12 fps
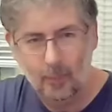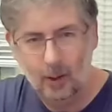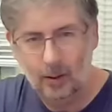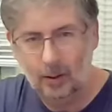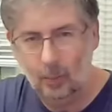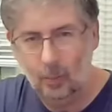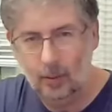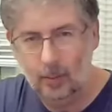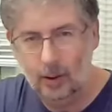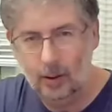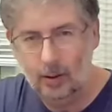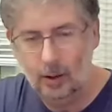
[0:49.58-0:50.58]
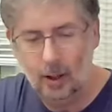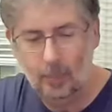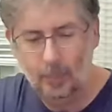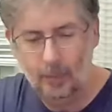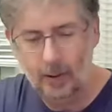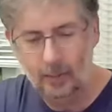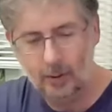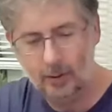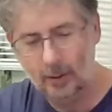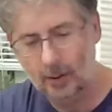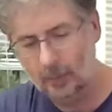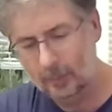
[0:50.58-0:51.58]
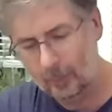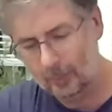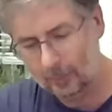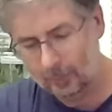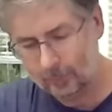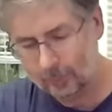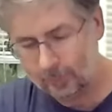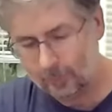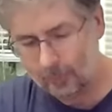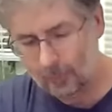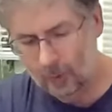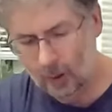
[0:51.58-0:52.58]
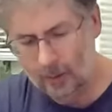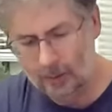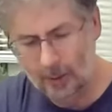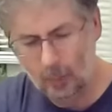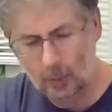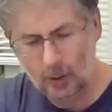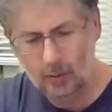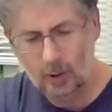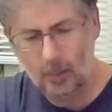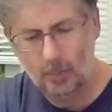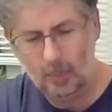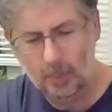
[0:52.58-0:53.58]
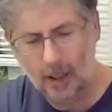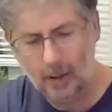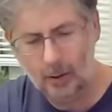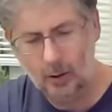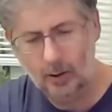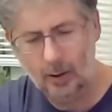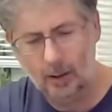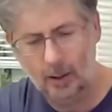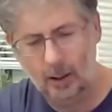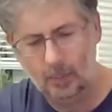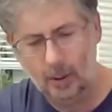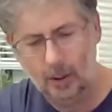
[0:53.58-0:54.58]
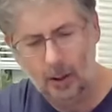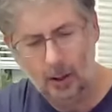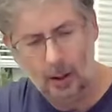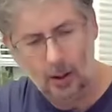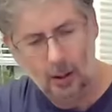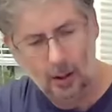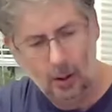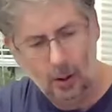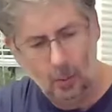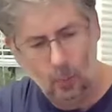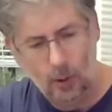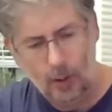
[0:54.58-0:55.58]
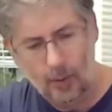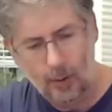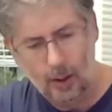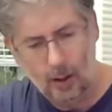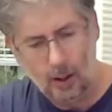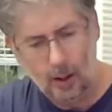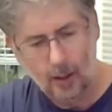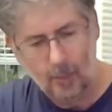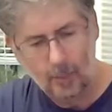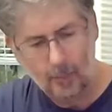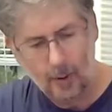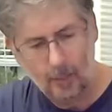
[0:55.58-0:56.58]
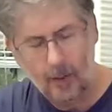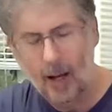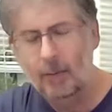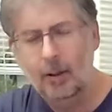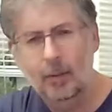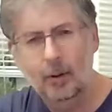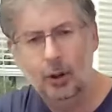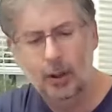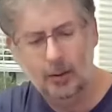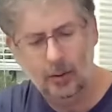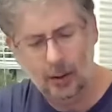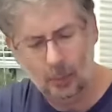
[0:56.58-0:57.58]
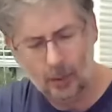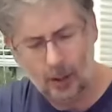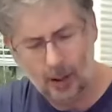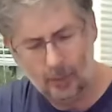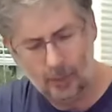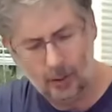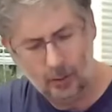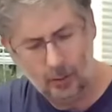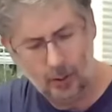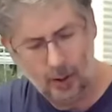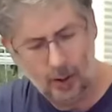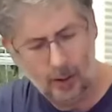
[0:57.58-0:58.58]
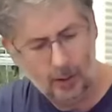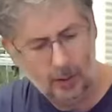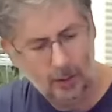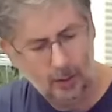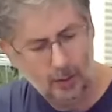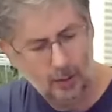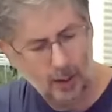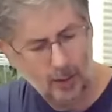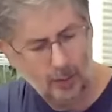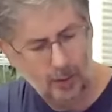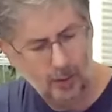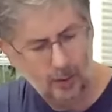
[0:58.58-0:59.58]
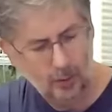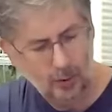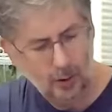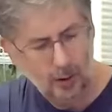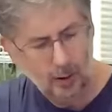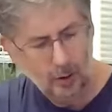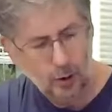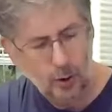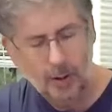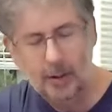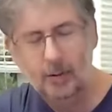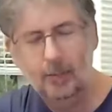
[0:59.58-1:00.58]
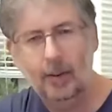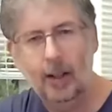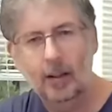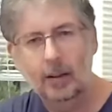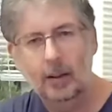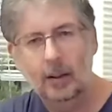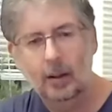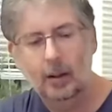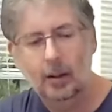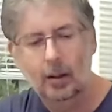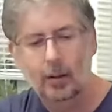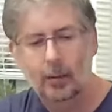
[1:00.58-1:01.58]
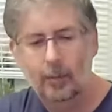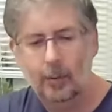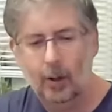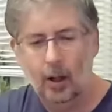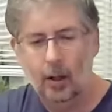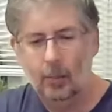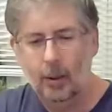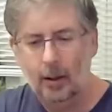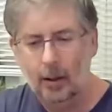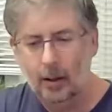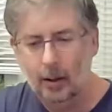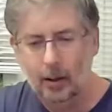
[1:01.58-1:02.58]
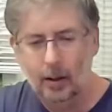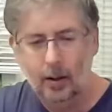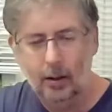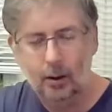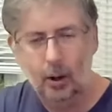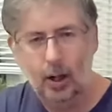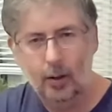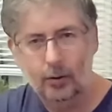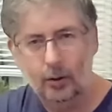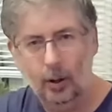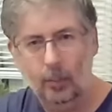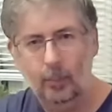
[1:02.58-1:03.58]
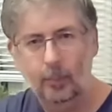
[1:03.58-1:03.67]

Again, one of our top favorites here. And today we're going to try matching it up with 5 different cheeses that we have here. So I got this cheese flight from Costco,